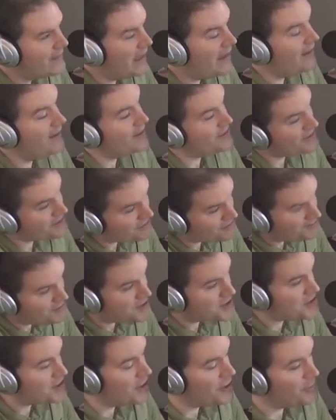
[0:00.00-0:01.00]
it's
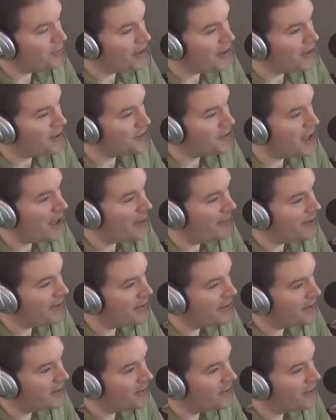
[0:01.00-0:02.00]
still male
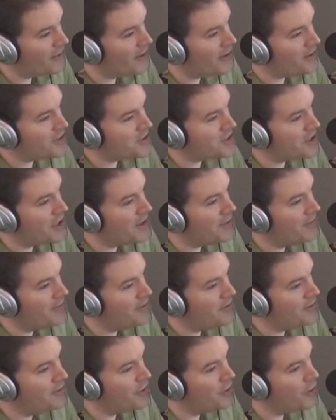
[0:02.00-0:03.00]
dominated. There are
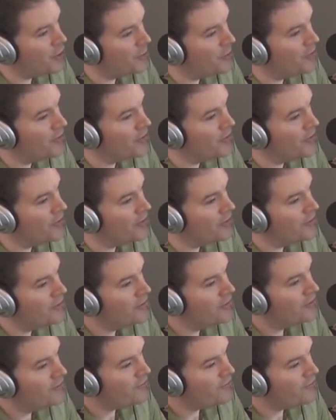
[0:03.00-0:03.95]
some notable